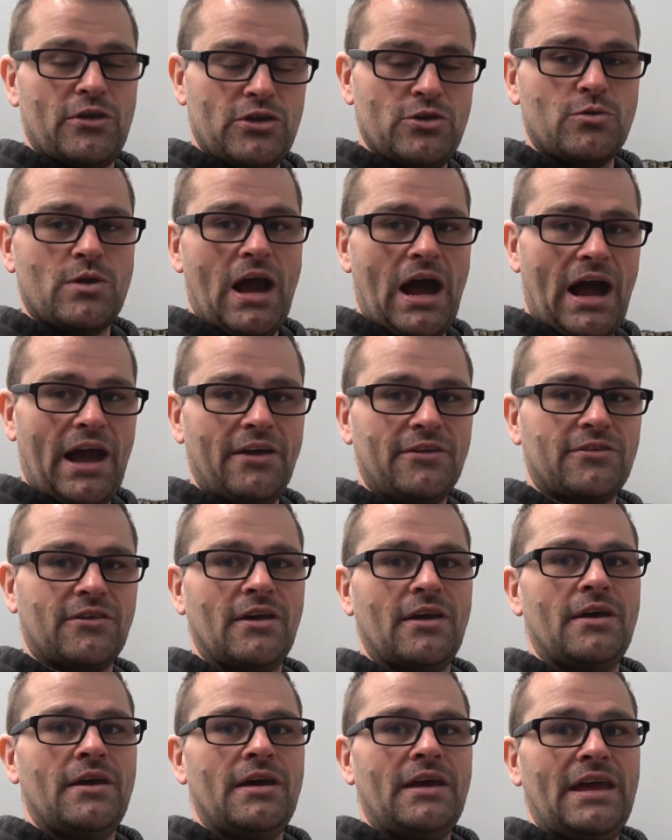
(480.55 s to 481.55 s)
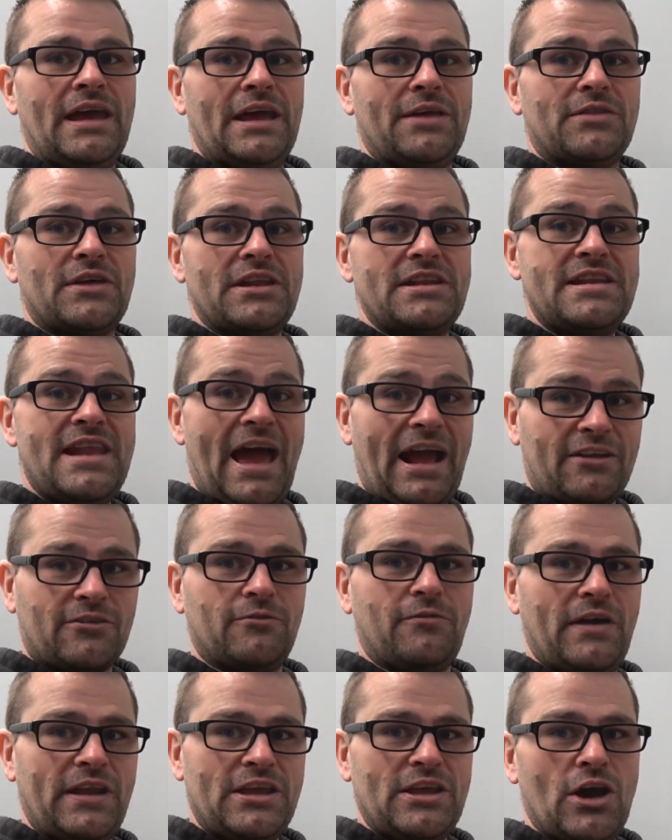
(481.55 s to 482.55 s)
you guys in the next
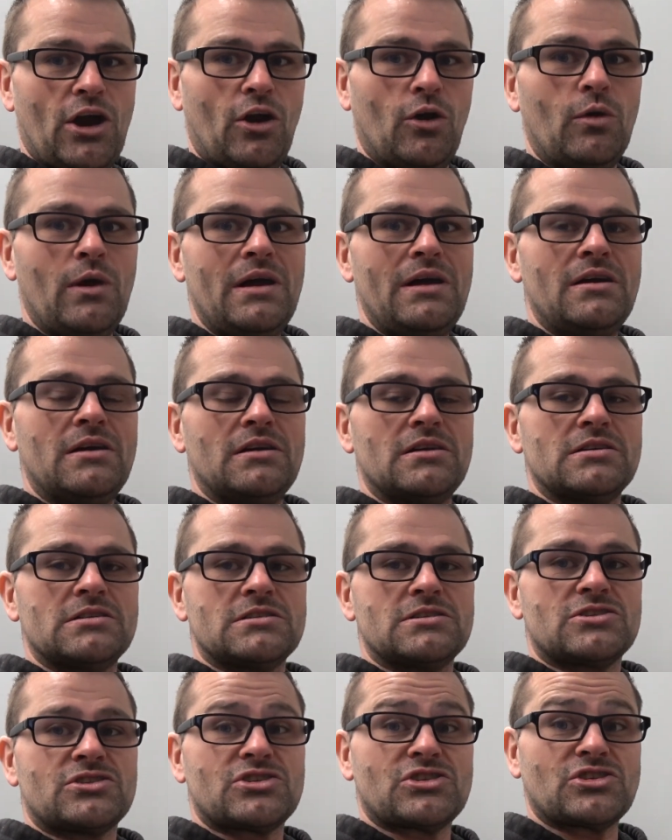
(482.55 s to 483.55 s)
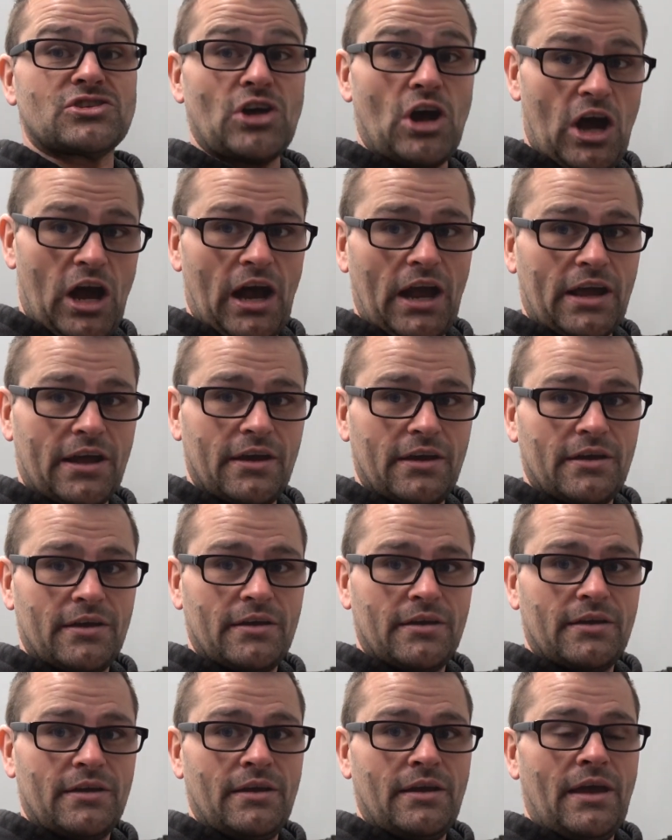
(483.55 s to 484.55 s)
video stock,
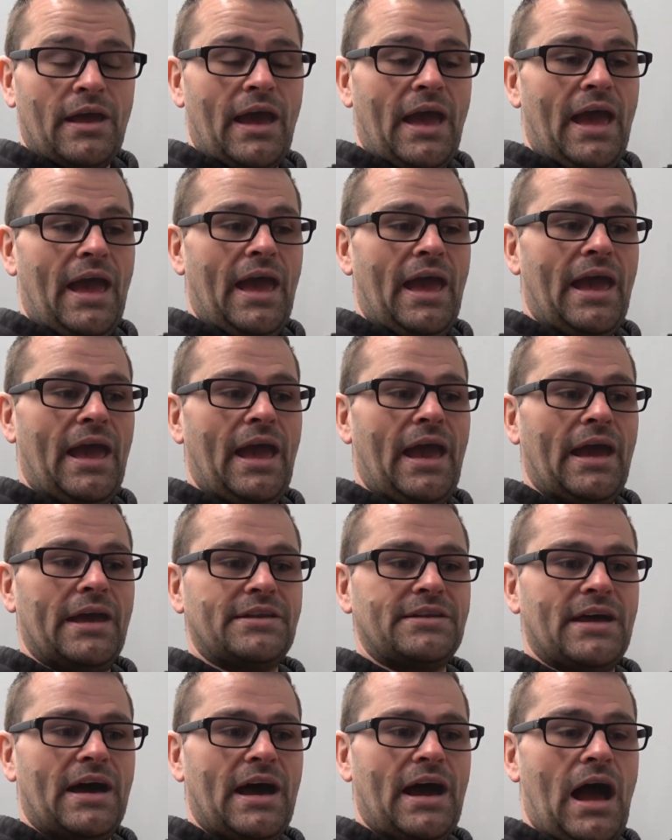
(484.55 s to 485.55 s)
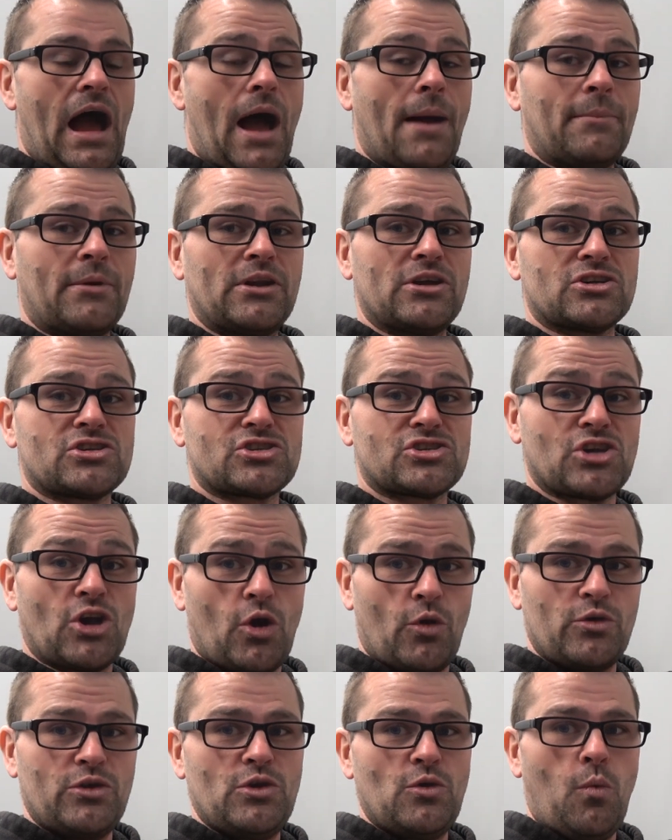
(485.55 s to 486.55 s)
and I'm going to
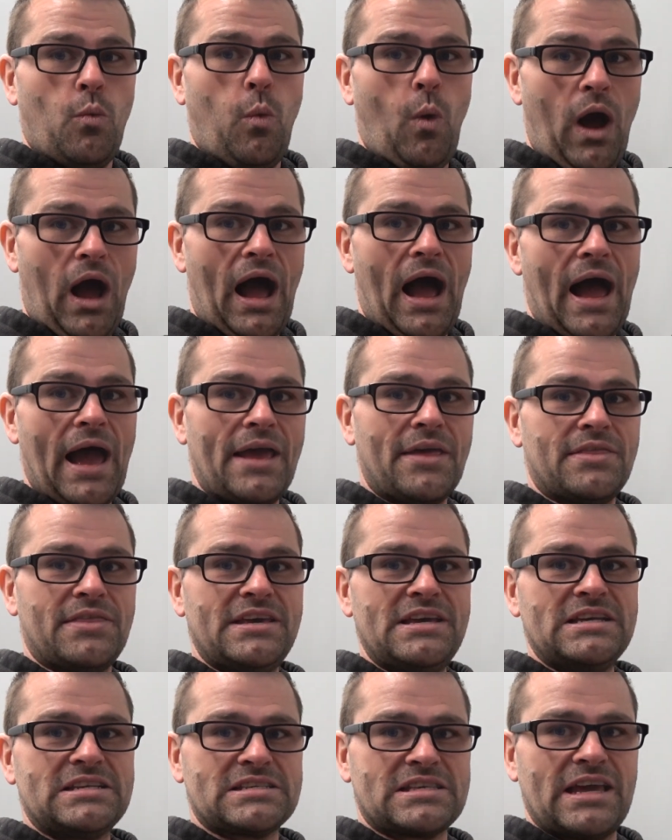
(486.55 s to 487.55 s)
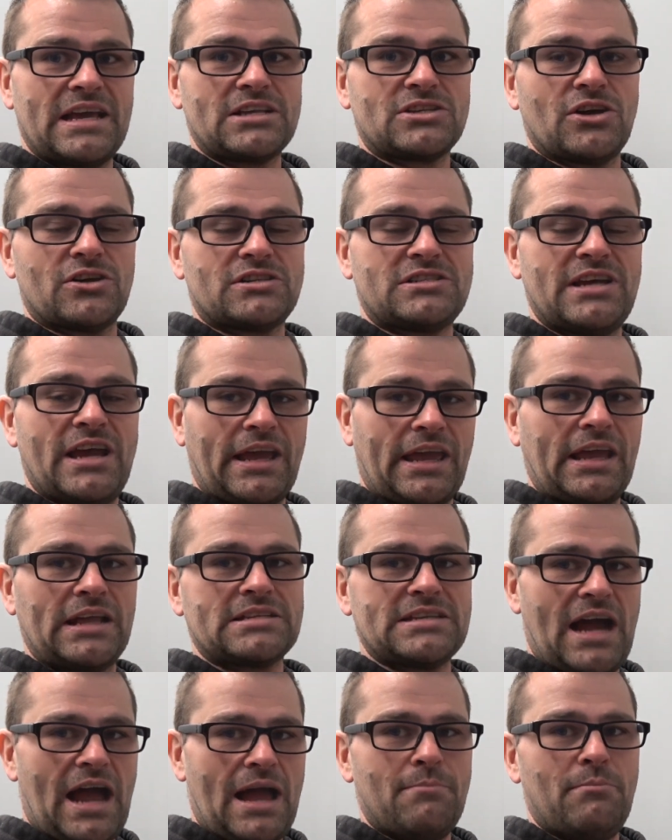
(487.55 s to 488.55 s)
show you why these things are ticking
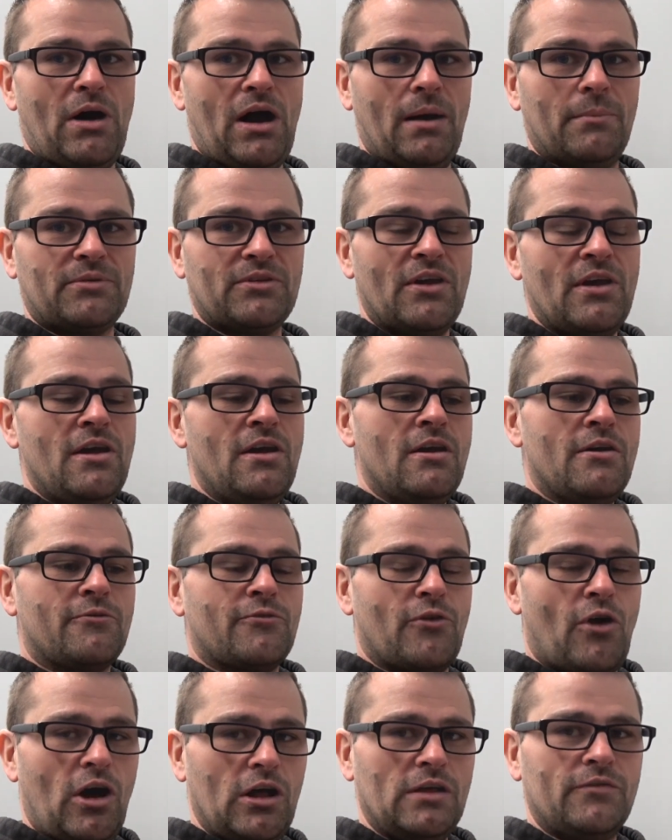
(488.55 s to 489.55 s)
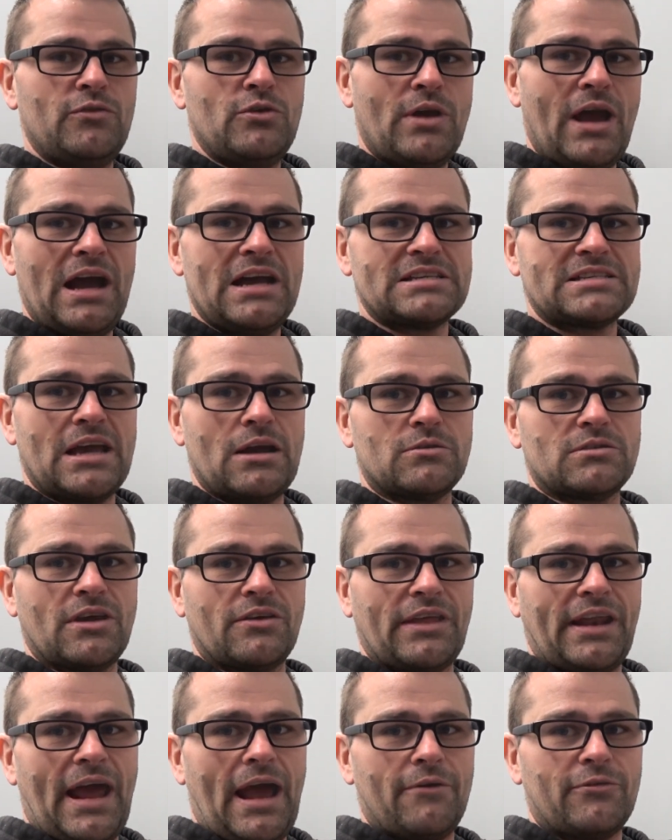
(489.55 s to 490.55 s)
time bombs. For all of you guys out there
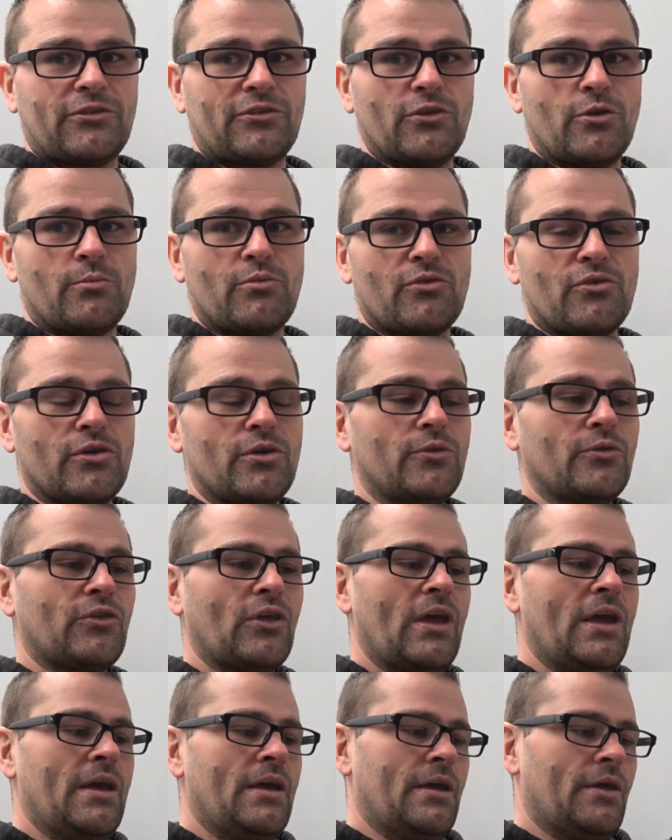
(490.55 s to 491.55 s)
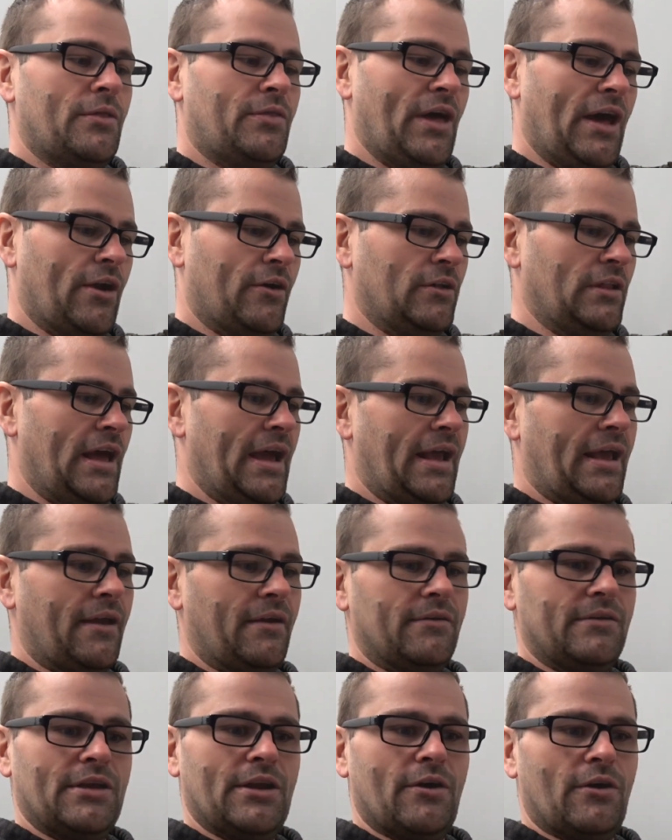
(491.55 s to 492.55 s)
that have Subarus that are like,
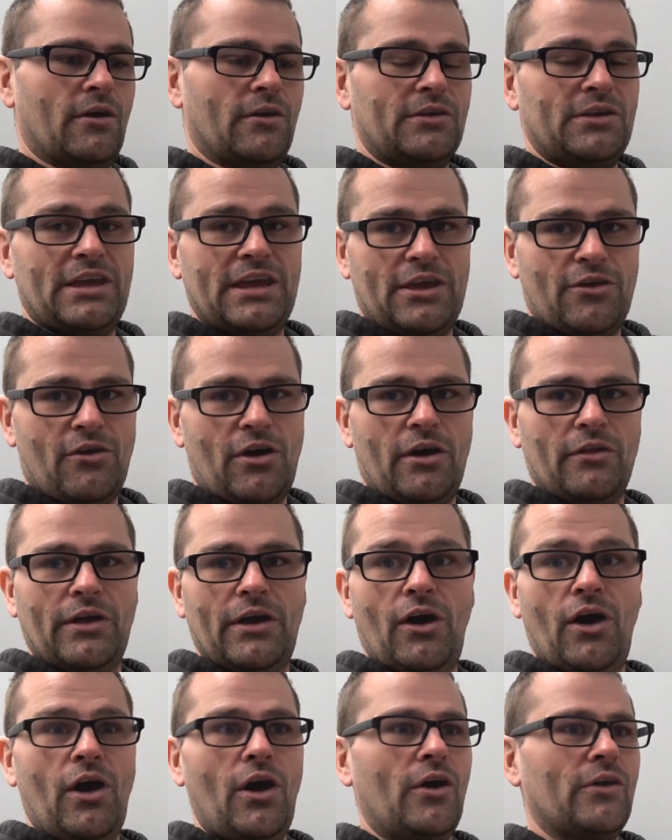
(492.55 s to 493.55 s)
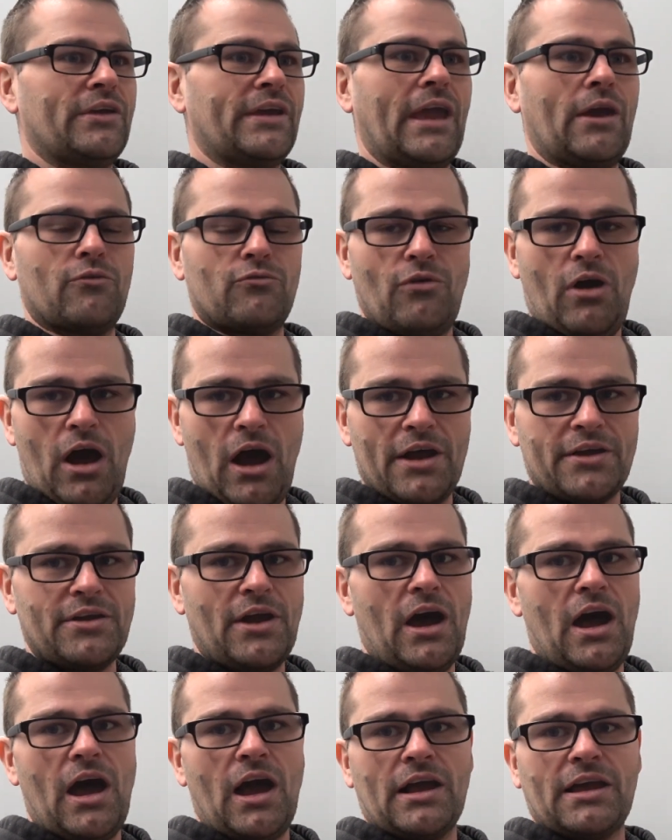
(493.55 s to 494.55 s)
you know, you hear all the, oh, you get rod
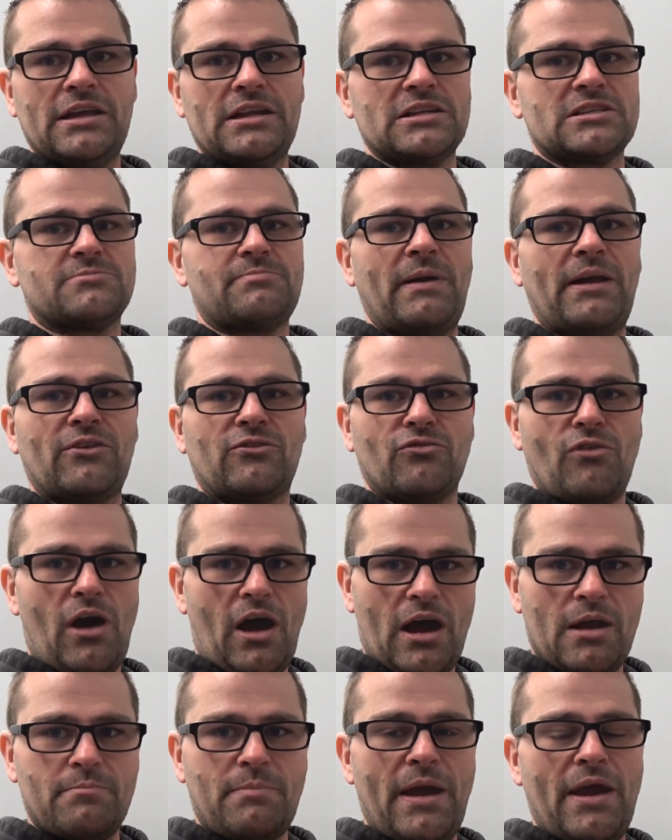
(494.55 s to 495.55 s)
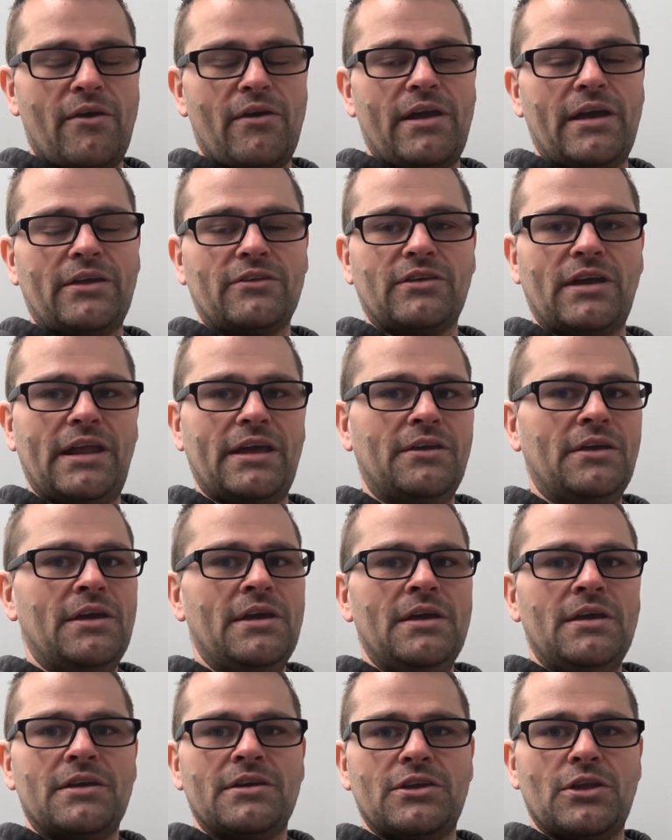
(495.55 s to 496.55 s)
knock and it spins rod bearings and it,
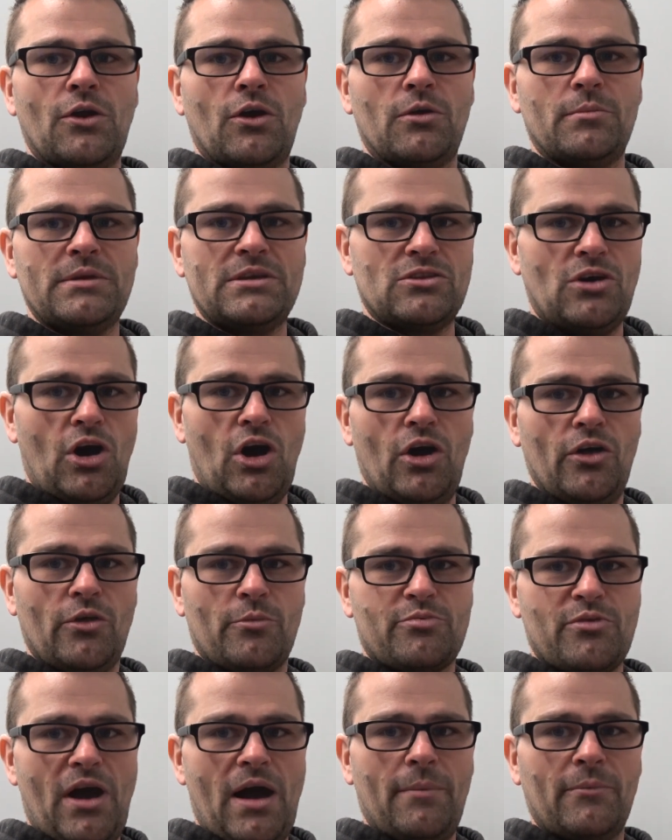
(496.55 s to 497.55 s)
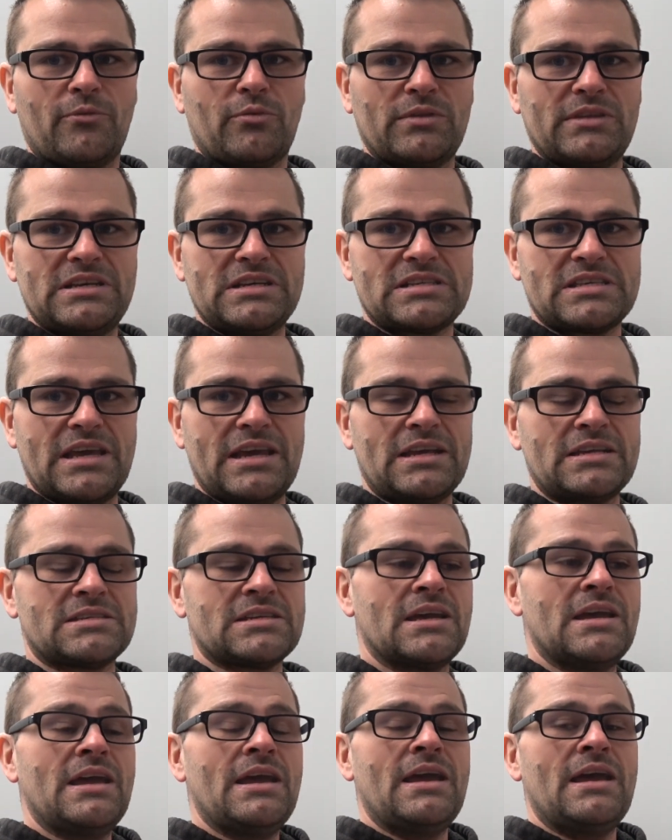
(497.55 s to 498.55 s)
you know, I mean, all the problems with these things.